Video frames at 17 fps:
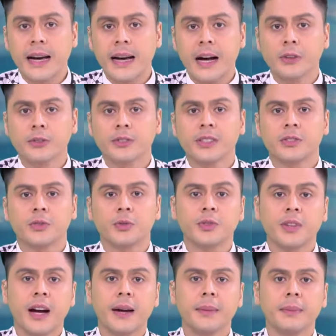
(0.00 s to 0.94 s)
announced his
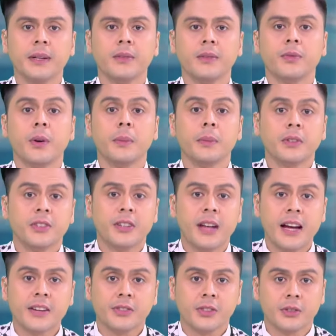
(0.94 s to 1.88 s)
retirement from
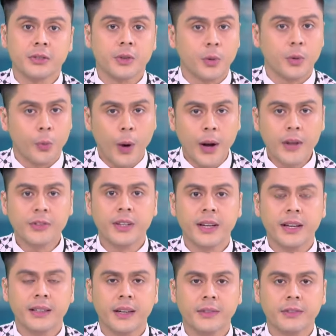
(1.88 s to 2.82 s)
internationals on
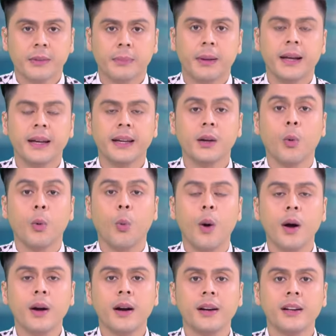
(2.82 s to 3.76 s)
Wednesday after playing
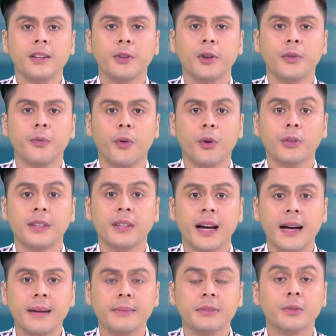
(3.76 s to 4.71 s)
134
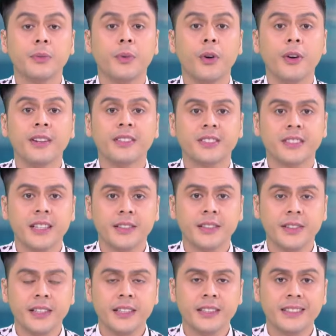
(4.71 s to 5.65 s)
times for his
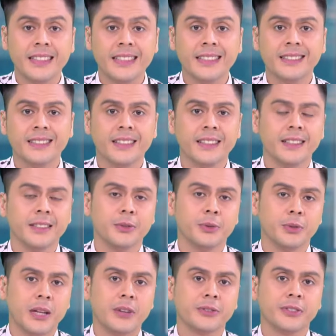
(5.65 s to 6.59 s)
country since the year
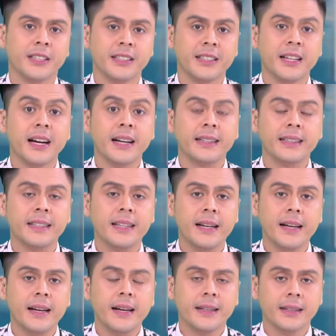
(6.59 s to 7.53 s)
2009.
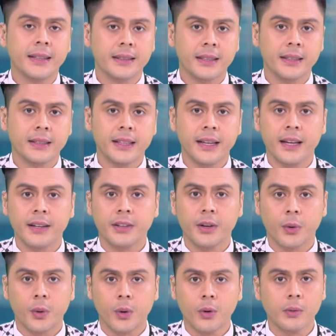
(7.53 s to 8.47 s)
The
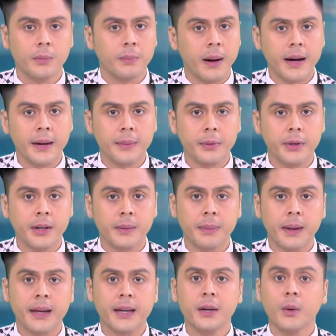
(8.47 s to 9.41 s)
38-year-old Bayern Munich
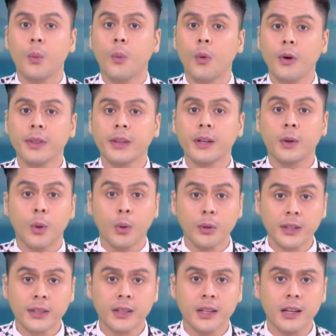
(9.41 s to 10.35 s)
player won the
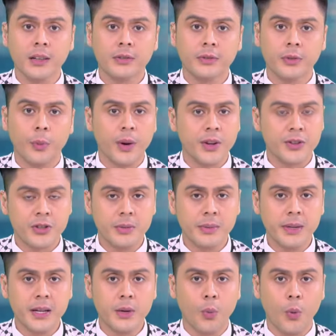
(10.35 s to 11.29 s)
Golden Glove when
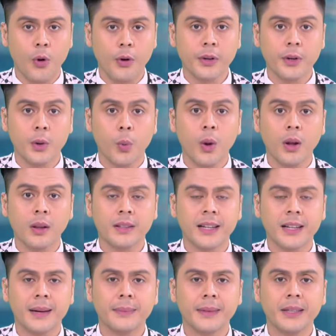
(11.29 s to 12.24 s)
Germany won the World
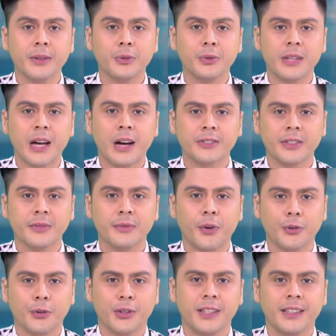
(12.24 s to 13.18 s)
Cup in
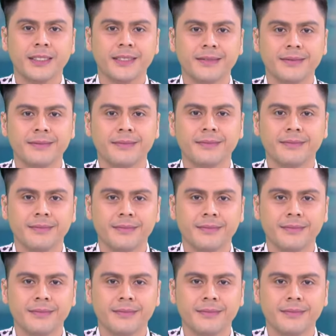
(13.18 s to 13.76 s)
2014.